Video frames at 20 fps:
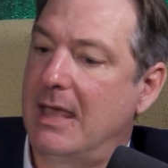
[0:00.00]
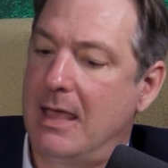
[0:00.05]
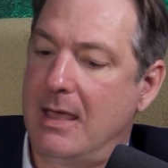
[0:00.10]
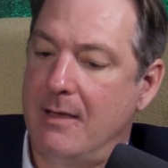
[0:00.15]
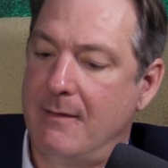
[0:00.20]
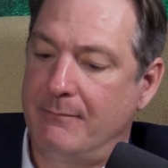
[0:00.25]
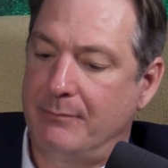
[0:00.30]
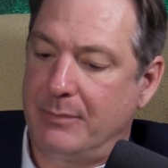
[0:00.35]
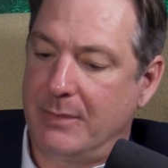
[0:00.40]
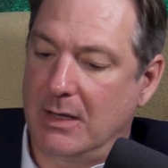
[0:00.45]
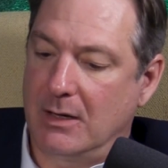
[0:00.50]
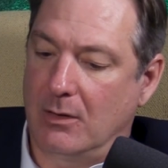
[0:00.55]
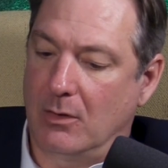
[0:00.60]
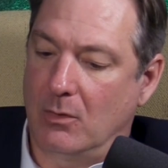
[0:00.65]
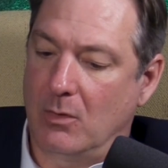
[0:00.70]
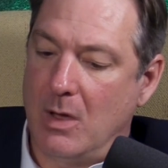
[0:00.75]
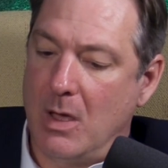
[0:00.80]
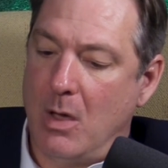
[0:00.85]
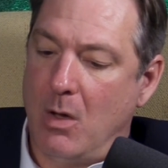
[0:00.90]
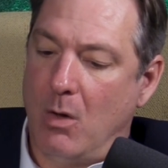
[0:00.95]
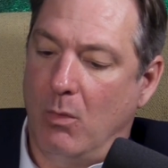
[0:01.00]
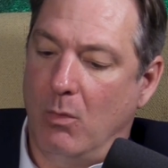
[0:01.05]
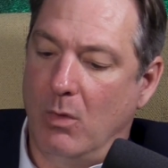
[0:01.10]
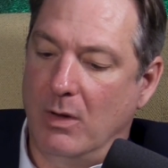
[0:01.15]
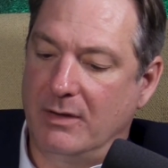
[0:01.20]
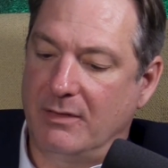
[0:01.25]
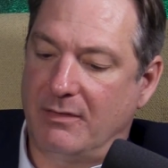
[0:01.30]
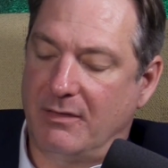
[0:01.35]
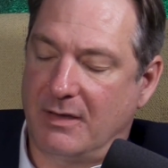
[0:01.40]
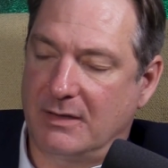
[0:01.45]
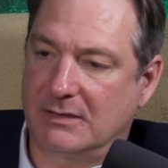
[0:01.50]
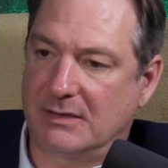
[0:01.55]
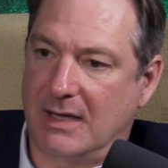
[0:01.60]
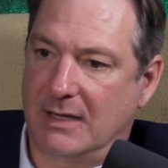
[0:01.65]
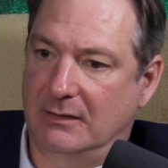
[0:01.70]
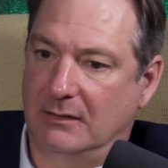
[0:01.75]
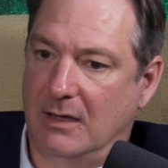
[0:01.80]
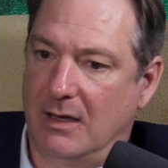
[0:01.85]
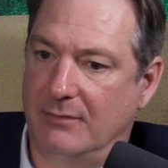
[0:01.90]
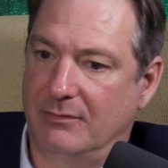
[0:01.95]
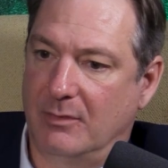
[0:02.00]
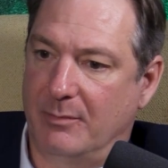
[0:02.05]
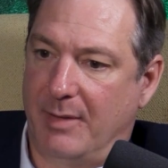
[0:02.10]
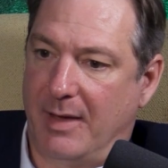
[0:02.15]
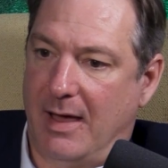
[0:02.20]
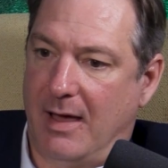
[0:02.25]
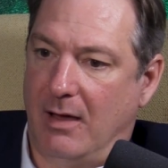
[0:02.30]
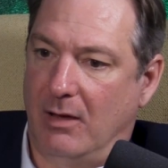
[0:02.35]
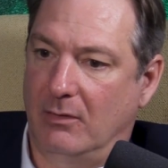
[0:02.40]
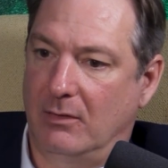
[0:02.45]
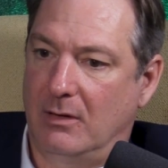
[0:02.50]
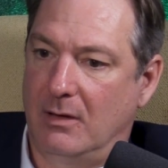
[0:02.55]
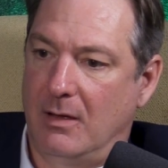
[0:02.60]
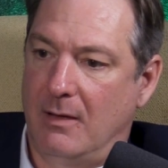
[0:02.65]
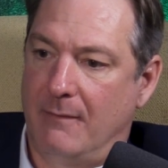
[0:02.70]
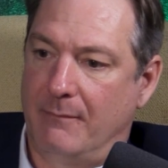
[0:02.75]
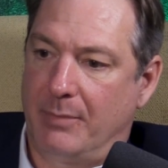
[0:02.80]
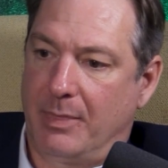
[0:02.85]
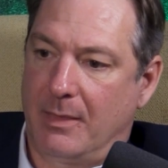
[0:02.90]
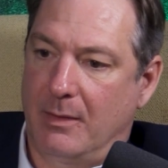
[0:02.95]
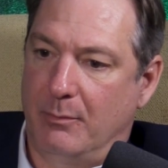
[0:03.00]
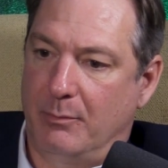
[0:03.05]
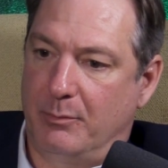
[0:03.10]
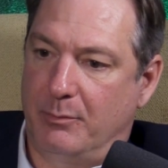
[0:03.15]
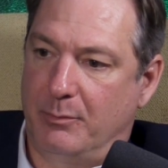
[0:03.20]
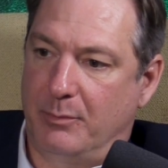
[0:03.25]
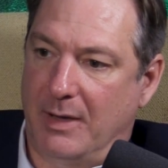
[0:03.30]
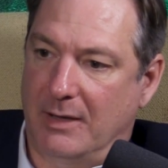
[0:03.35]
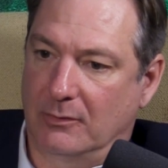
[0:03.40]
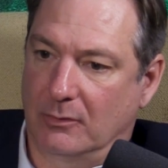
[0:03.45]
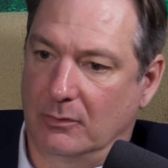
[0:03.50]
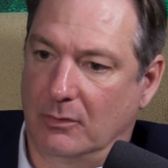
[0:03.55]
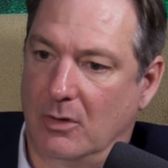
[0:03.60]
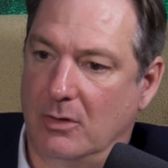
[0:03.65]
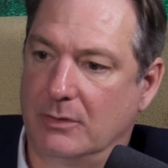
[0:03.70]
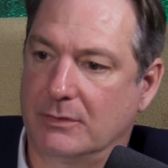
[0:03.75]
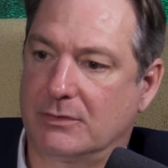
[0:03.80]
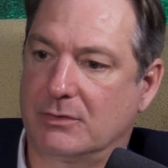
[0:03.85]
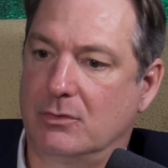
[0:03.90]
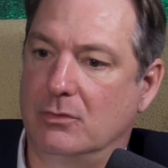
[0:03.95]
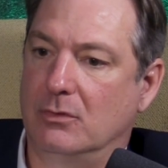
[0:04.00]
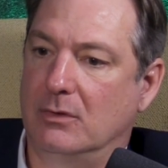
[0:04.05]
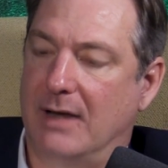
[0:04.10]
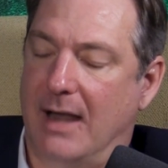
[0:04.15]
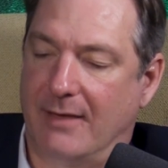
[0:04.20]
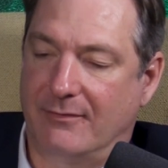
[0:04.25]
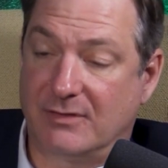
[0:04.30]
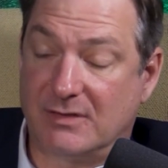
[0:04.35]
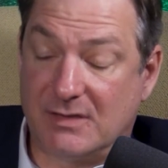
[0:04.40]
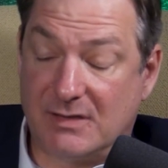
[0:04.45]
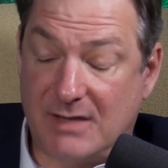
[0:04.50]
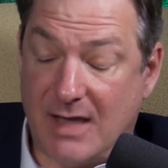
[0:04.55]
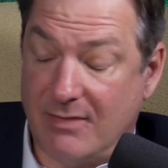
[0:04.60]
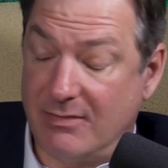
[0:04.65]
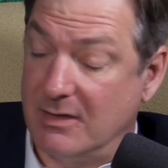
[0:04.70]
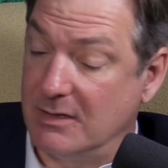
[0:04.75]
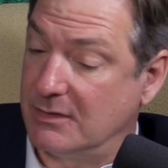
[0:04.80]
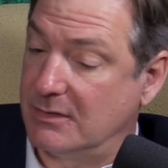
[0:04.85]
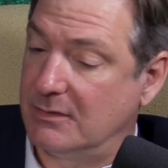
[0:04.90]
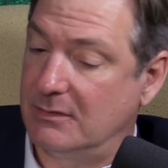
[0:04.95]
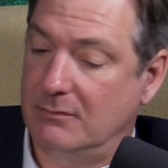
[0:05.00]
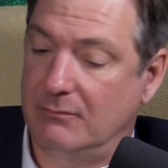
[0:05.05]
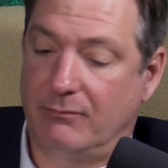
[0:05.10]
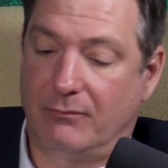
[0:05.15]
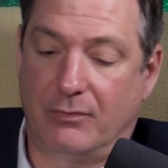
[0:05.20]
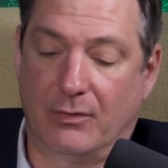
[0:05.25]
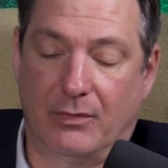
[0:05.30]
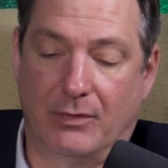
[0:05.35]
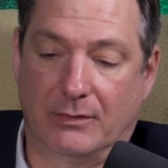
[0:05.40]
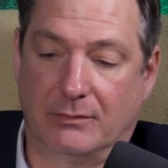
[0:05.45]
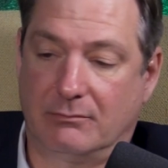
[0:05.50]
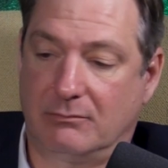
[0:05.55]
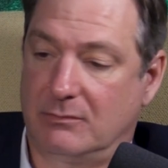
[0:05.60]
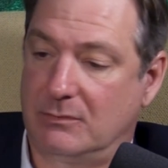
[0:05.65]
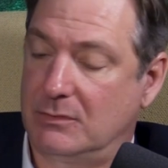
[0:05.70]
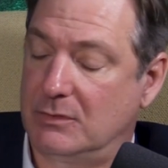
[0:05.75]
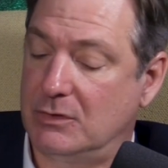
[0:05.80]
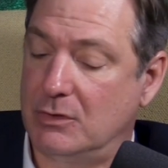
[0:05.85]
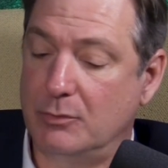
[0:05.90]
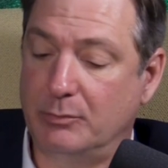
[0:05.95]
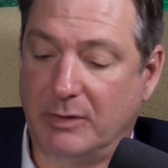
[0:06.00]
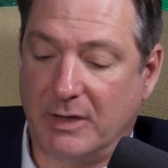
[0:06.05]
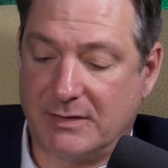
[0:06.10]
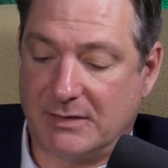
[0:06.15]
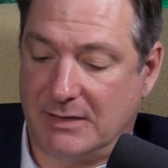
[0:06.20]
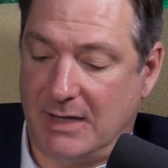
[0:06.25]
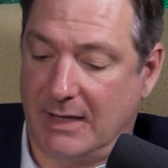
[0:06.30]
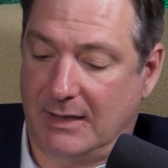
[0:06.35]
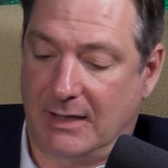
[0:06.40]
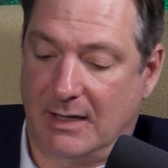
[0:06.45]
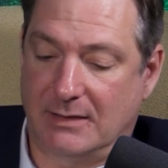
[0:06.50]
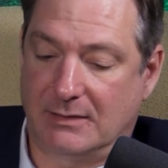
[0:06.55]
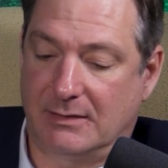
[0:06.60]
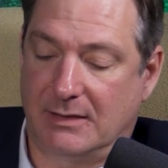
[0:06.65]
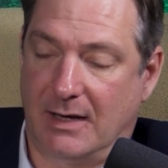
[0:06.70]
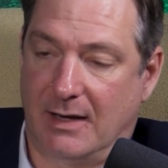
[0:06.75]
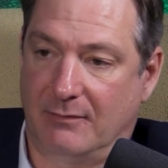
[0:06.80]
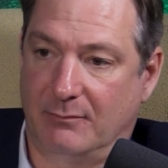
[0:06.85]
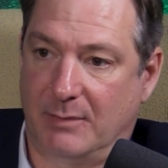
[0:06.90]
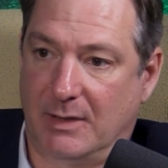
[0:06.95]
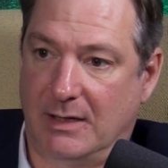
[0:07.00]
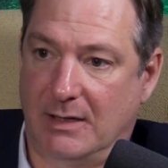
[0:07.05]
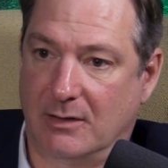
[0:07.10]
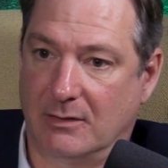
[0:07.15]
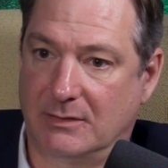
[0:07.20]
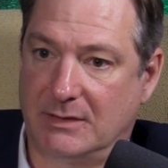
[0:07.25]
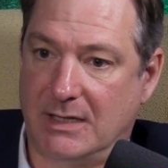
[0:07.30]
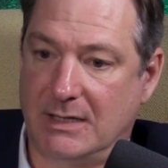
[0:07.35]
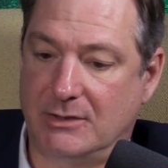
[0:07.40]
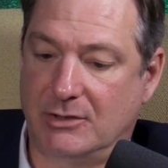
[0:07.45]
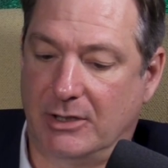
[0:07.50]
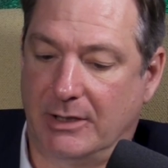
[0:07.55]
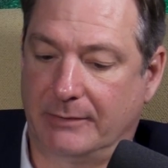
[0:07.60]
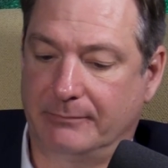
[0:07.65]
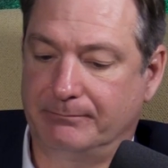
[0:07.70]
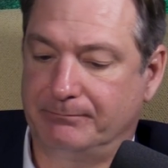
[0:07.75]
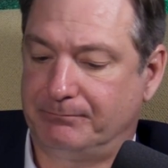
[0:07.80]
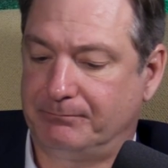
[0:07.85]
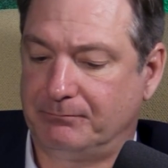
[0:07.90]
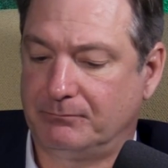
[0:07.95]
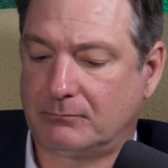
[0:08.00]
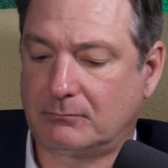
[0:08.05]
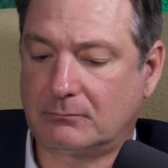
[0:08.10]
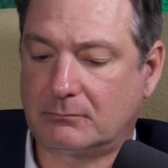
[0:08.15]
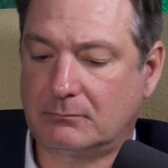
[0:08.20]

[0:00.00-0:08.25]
But, one of the things I love about Baylor Law School, and I've said this for the 2+ decades that I've been here teaching,